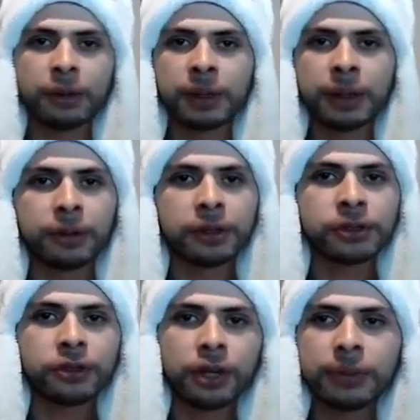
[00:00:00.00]
People are
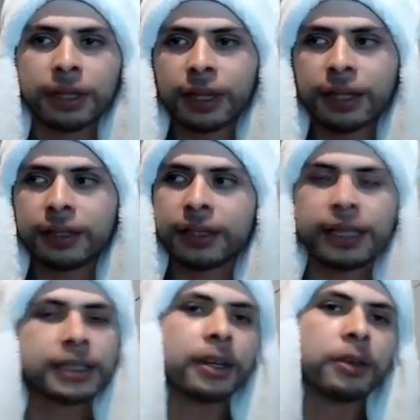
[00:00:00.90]
screaming that
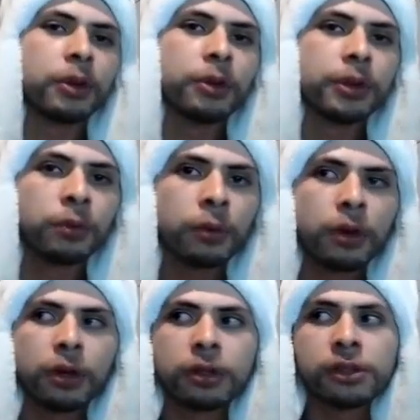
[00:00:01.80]
it's going to ruin the world.